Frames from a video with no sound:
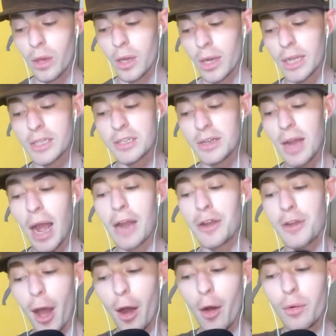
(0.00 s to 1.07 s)
It's not
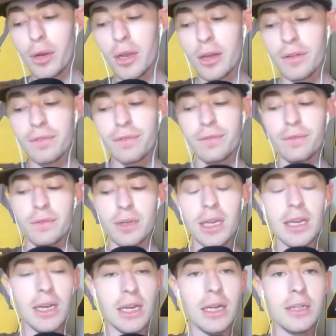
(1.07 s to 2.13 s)
known if
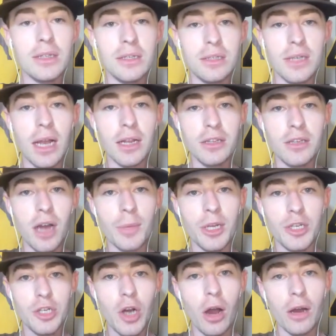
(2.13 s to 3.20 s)
he needs a second Tommy
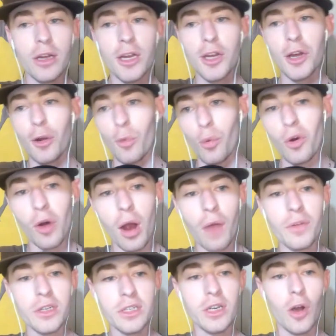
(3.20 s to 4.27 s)
John. We're
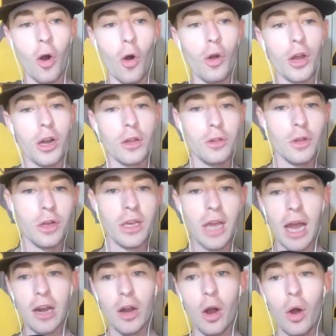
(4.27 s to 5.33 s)
obviously all going to look
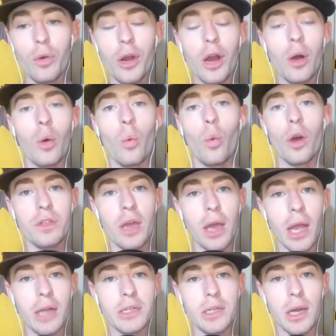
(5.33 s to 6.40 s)
at, oh no, what the
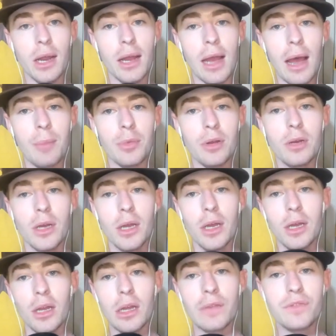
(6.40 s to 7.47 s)
heck's going to happen
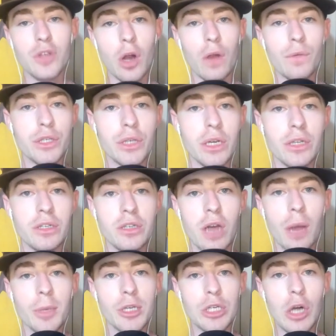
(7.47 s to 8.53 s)
if Darvish needs
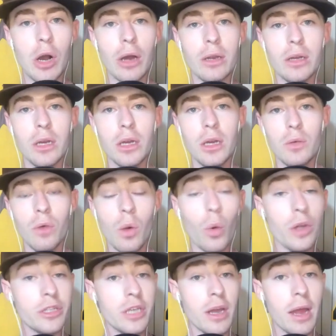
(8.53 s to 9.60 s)
Tommy John? Well,
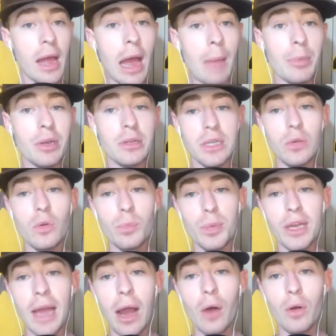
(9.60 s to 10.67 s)
what's going to happen is he would
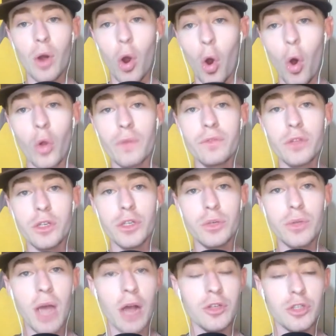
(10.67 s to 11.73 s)
be out all of the
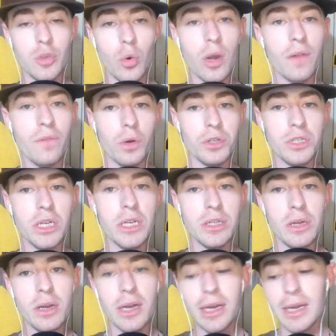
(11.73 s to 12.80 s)
2024
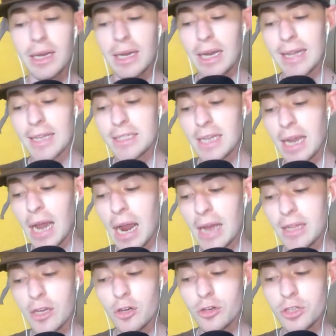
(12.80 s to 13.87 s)
season. And that's a guy
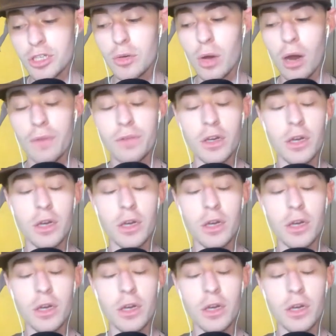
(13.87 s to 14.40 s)
that you're still have